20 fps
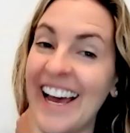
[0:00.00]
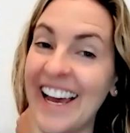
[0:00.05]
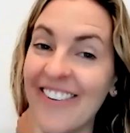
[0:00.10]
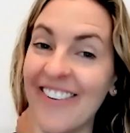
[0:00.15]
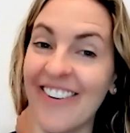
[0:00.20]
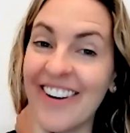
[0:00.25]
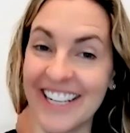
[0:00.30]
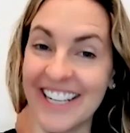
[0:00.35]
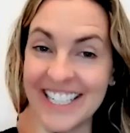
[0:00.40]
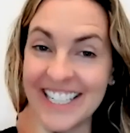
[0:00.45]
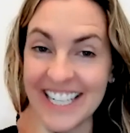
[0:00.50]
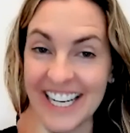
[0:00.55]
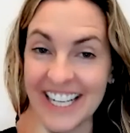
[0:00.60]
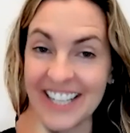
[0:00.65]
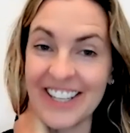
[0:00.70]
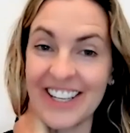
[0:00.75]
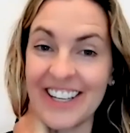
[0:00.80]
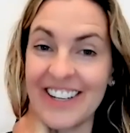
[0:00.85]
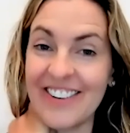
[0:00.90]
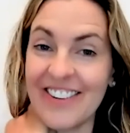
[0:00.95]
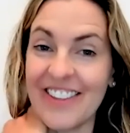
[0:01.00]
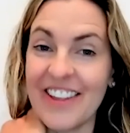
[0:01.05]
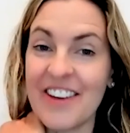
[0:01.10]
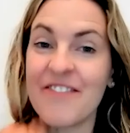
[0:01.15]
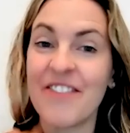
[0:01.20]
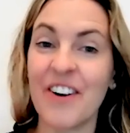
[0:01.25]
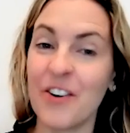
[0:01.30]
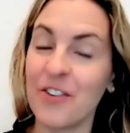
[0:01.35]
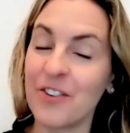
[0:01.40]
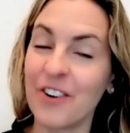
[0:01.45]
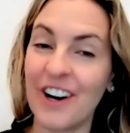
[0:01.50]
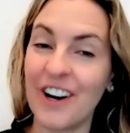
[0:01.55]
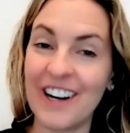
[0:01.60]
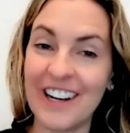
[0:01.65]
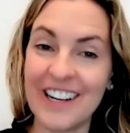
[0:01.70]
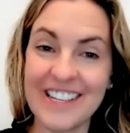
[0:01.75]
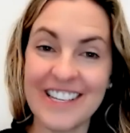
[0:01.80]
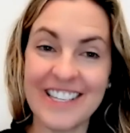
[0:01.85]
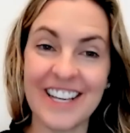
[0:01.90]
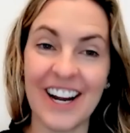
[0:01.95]
want to tell you that phone
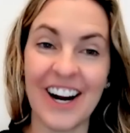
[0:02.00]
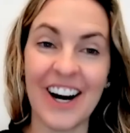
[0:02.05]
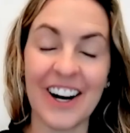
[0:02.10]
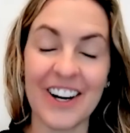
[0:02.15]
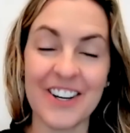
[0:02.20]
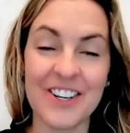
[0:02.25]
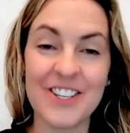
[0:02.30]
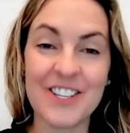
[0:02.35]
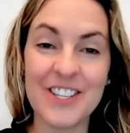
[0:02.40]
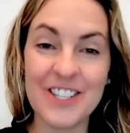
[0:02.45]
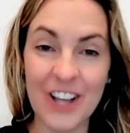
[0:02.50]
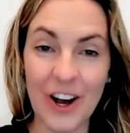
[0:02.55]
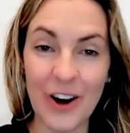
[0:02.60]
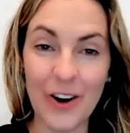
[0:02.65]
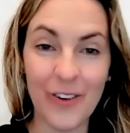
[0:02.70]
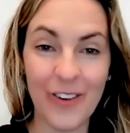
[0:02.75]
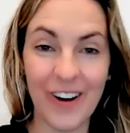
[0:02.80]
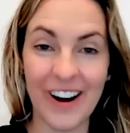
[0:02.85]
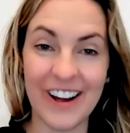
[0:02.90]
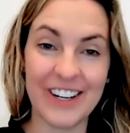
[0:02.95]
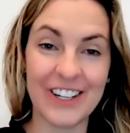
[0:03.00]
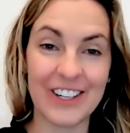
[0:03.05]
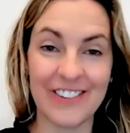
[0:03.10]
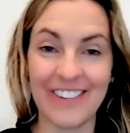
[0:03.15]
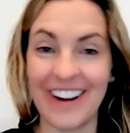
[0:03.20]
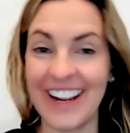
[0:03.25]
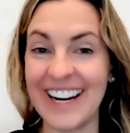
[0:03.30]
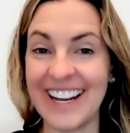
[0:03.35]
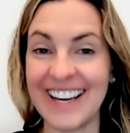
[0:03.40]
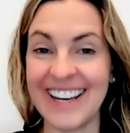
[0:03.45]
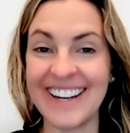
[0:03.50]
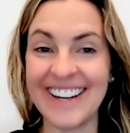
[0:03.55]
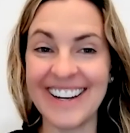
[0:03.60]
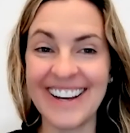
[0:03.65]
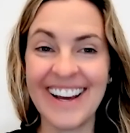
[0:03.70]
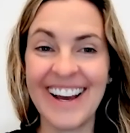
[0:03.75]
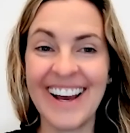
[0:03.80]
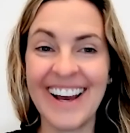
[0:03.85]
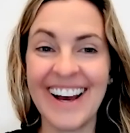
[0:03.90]
calls are so underrated.